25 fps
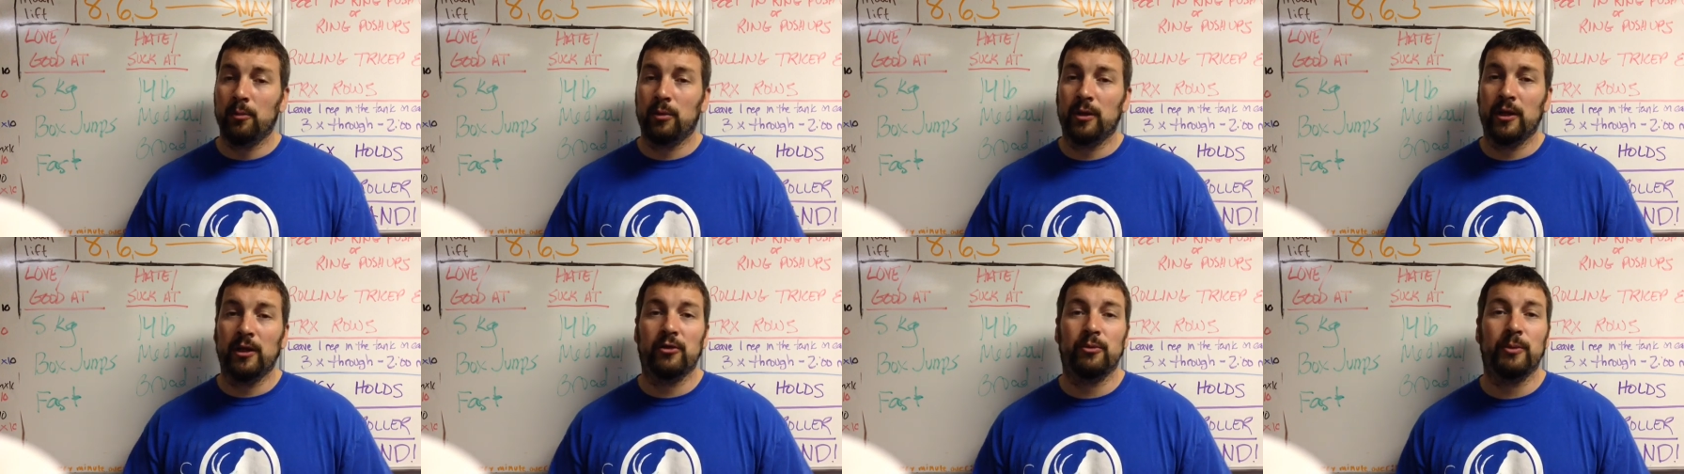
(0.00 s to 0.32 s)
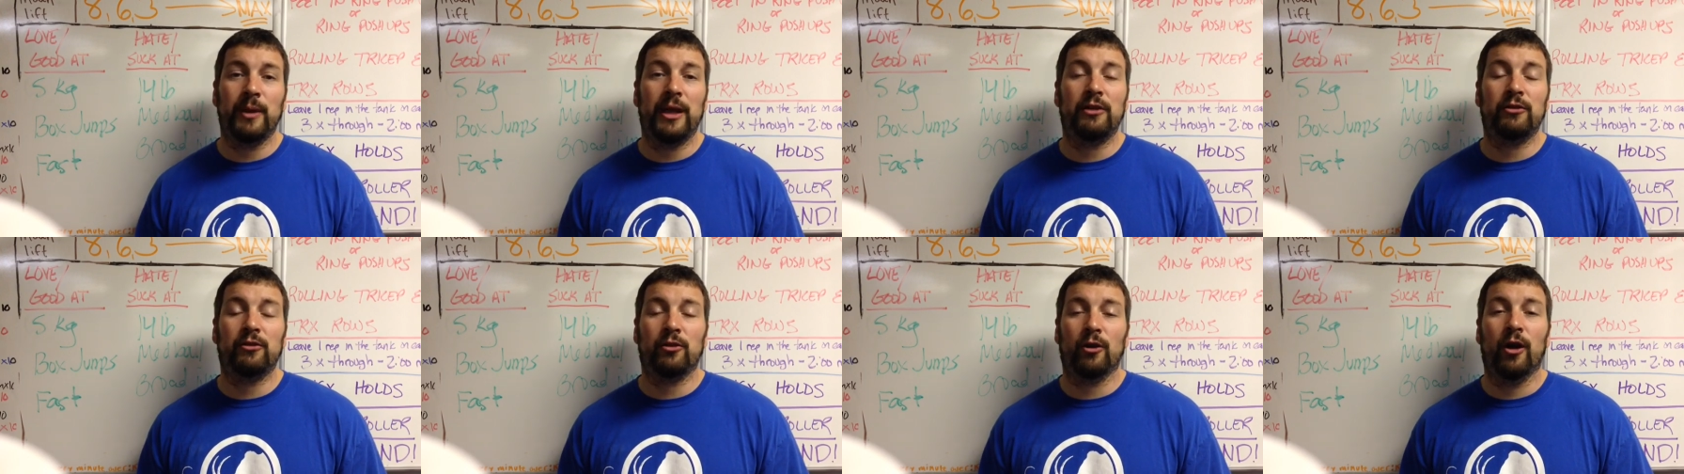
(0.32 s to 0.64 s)
Please
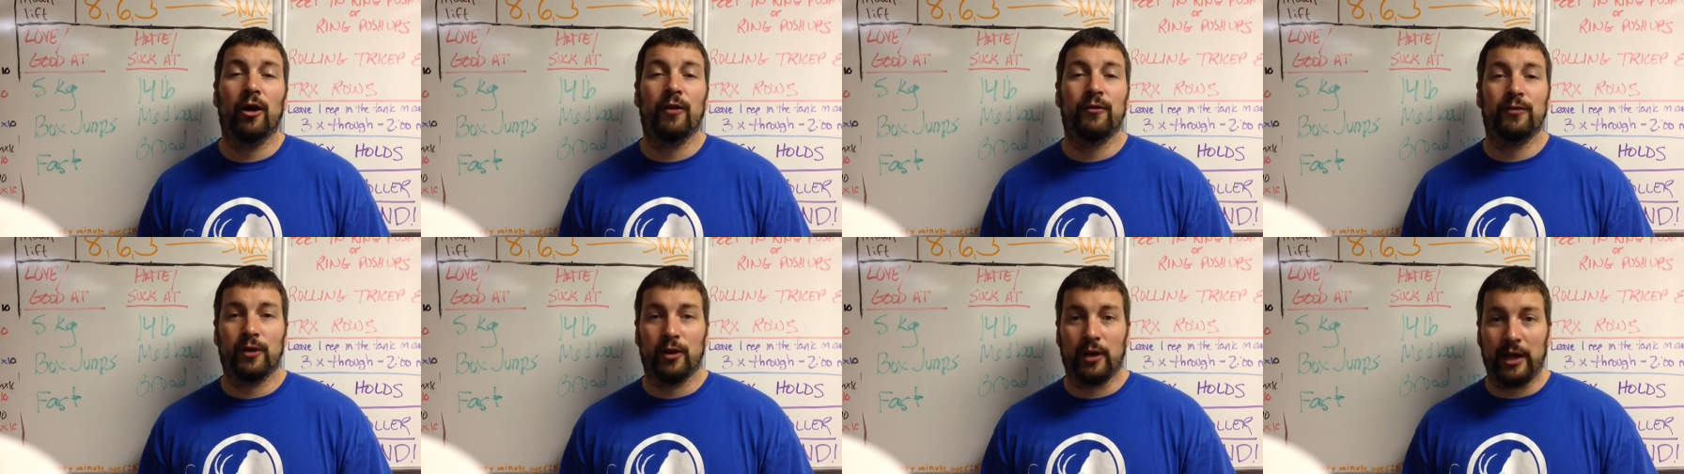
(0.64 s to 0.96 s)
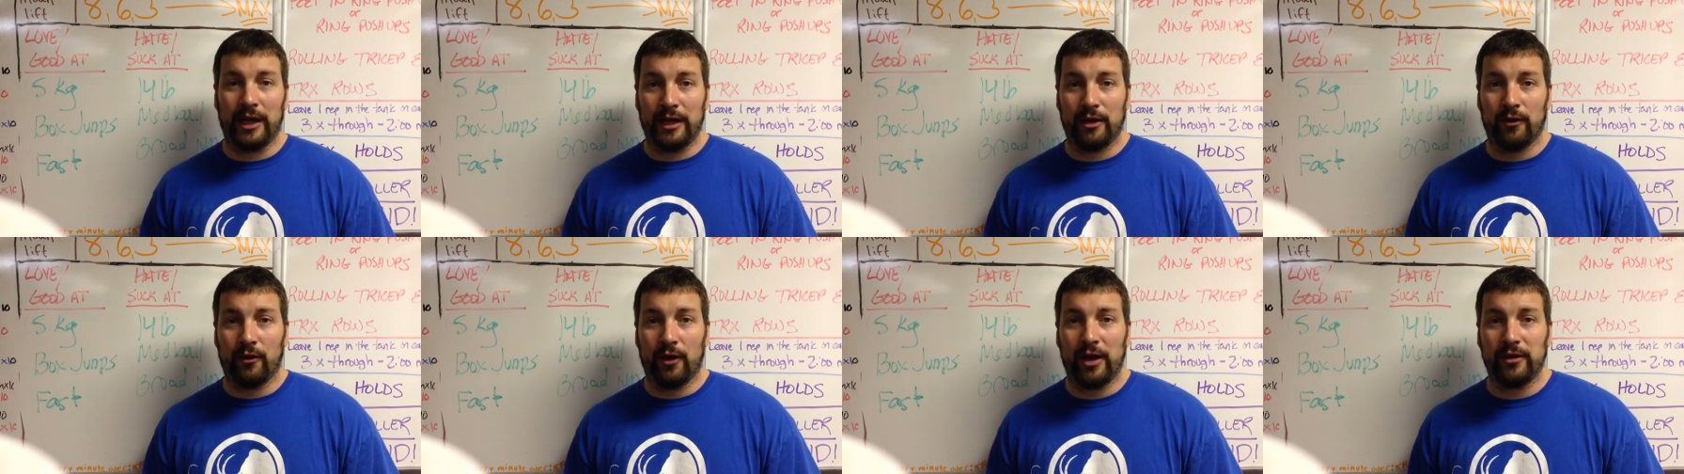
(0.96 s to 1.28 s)
make sure if you're
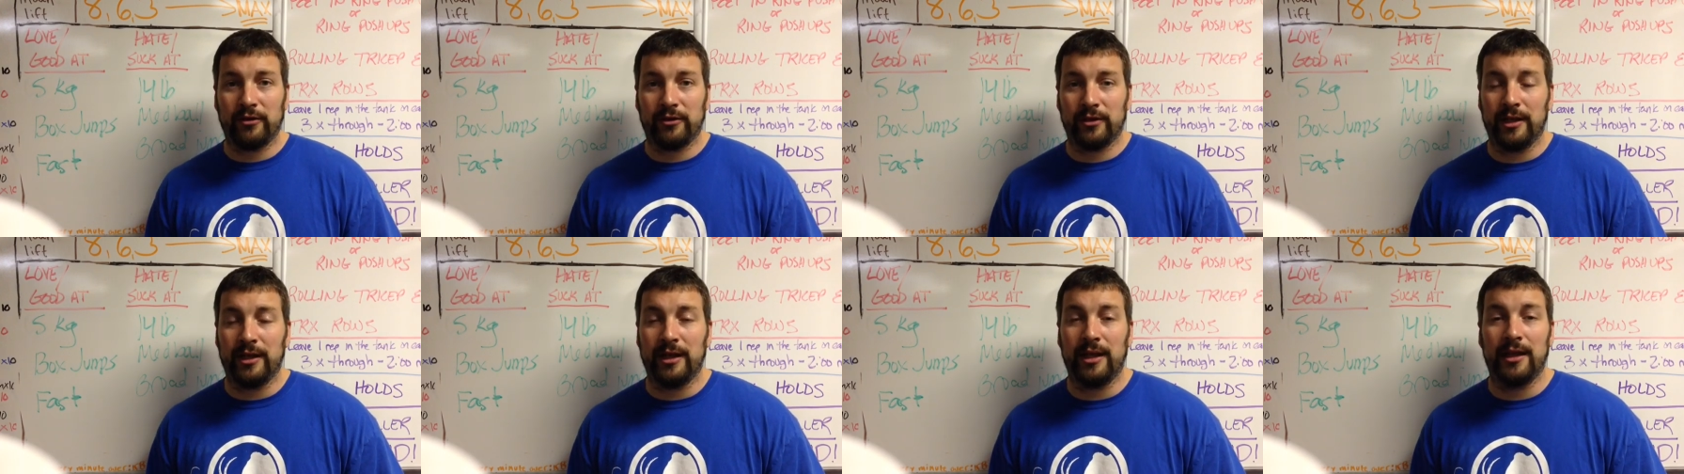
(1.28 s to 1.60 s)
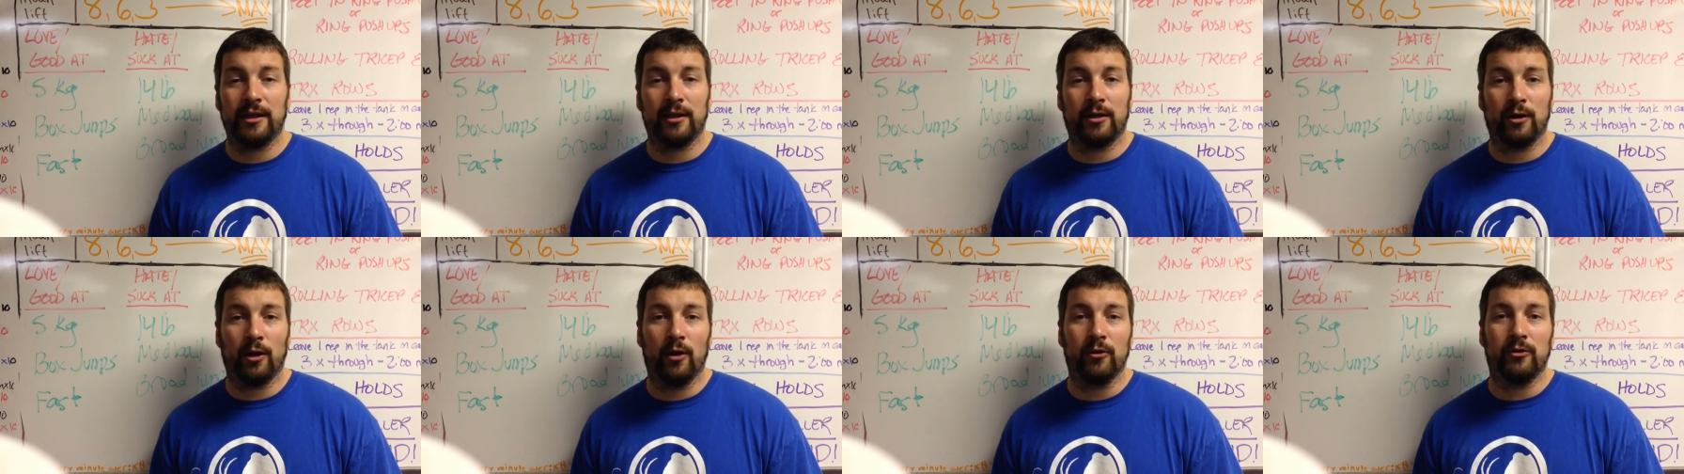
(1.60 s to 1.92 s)
interested in
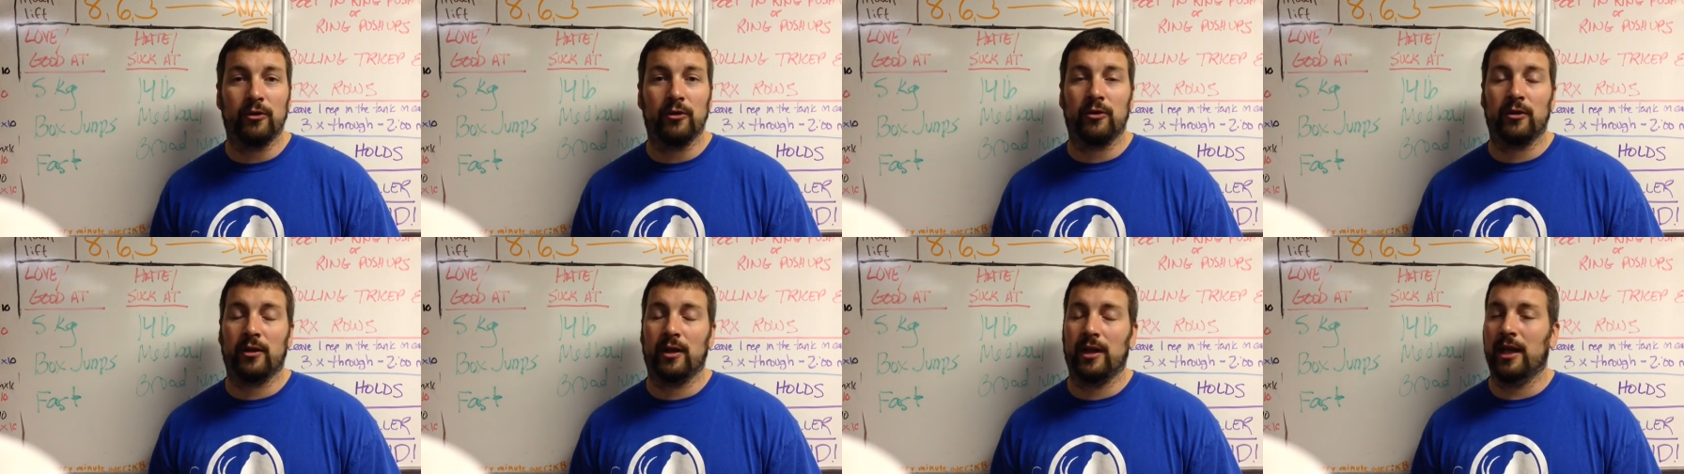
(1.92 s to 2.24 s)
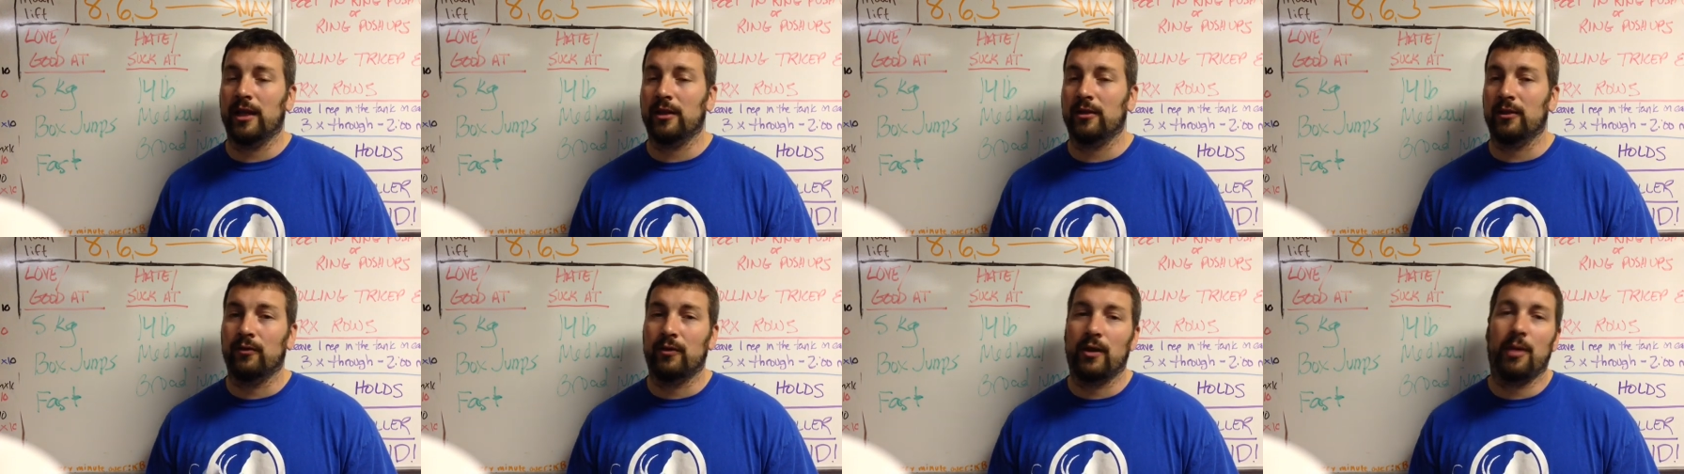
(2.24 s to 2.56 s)
the Coaches
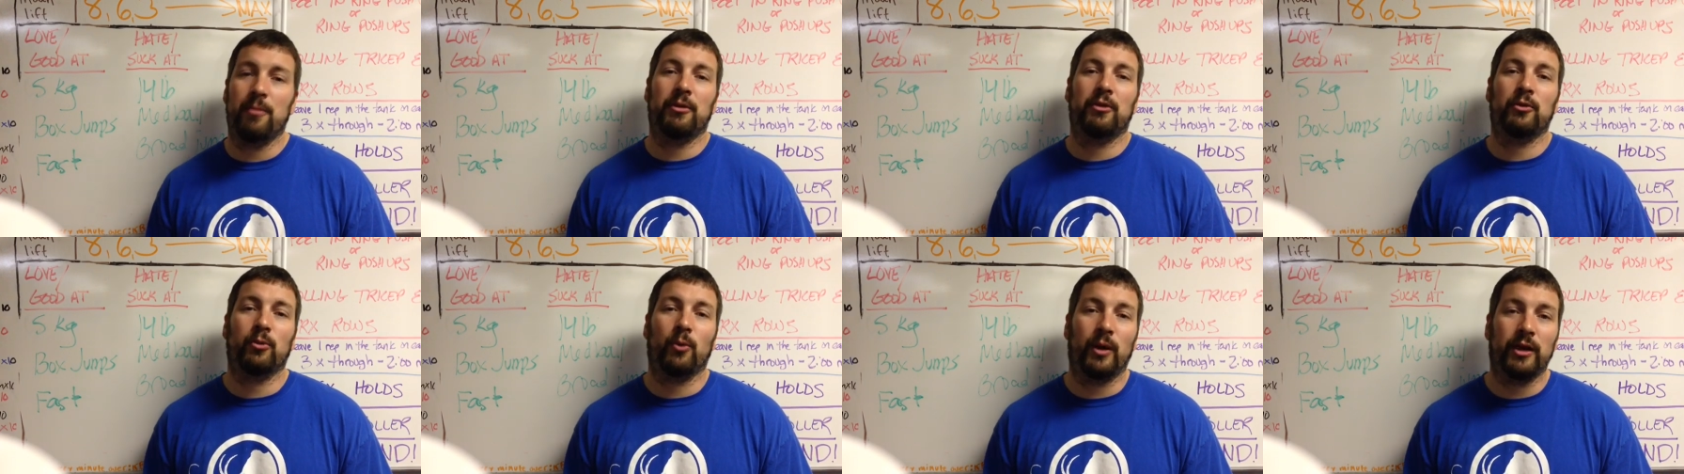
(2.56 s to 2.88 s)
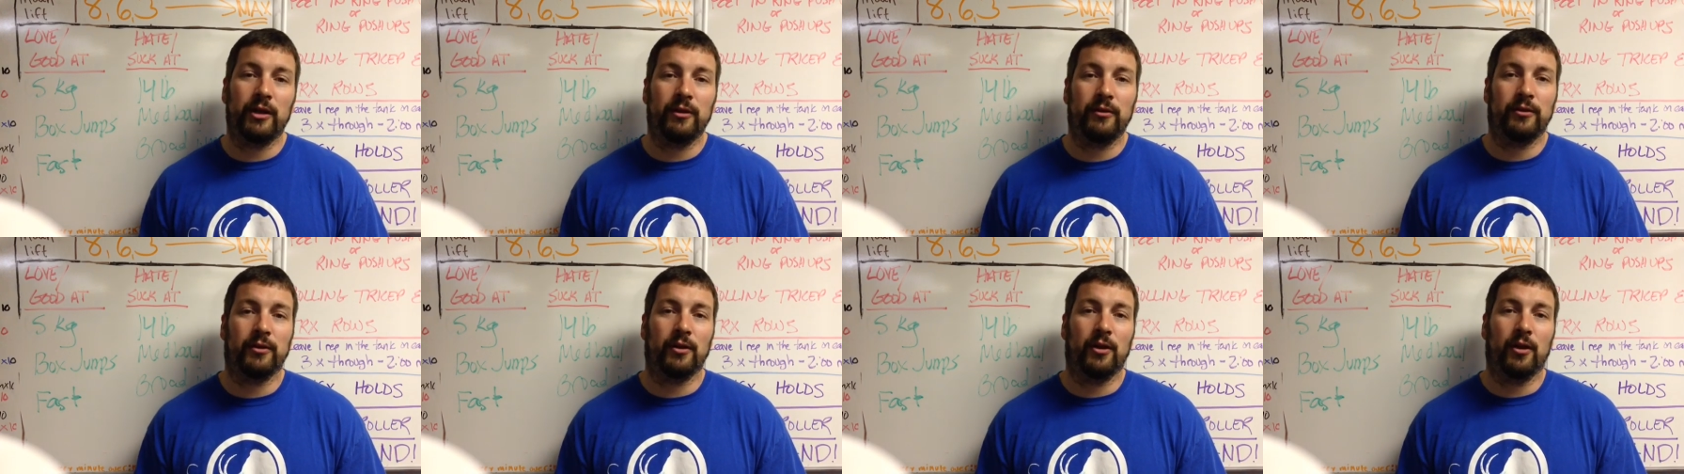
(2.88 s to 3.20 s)
Clinic, November
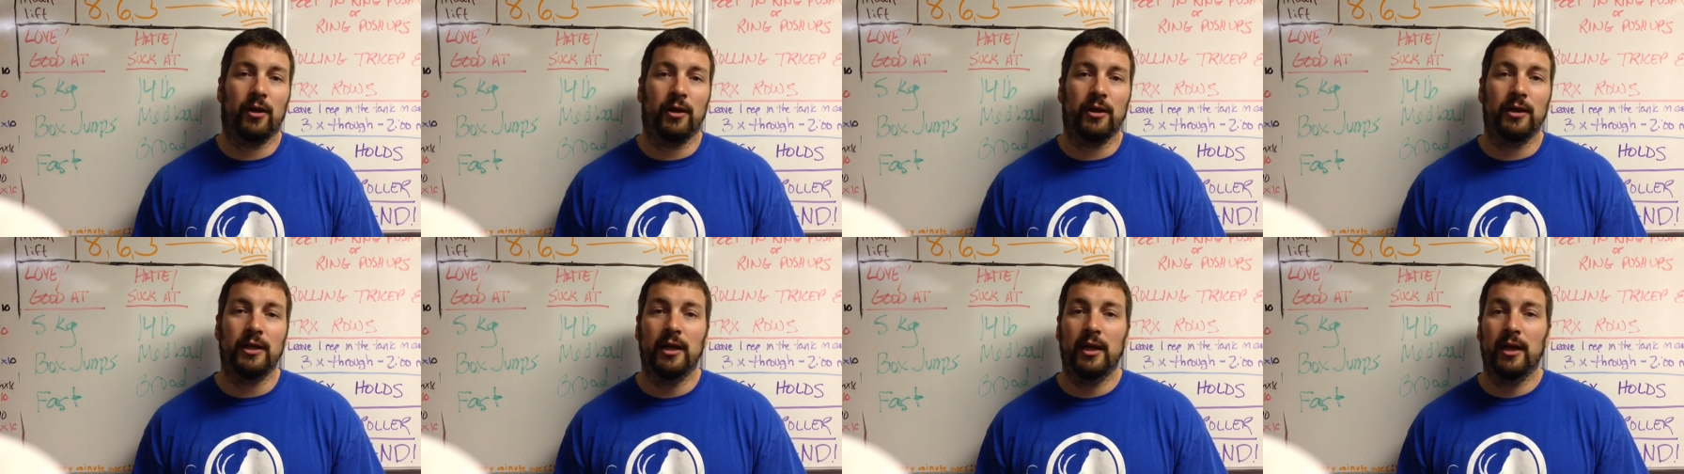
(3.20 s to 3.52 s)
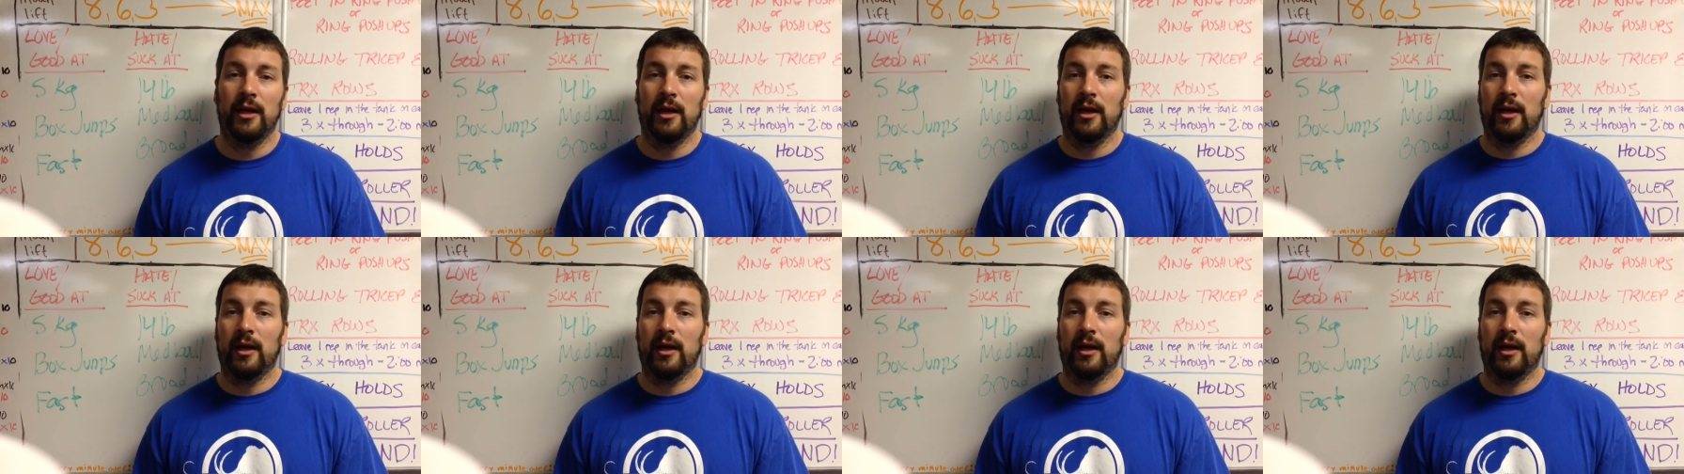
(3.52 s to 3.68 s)
23rd,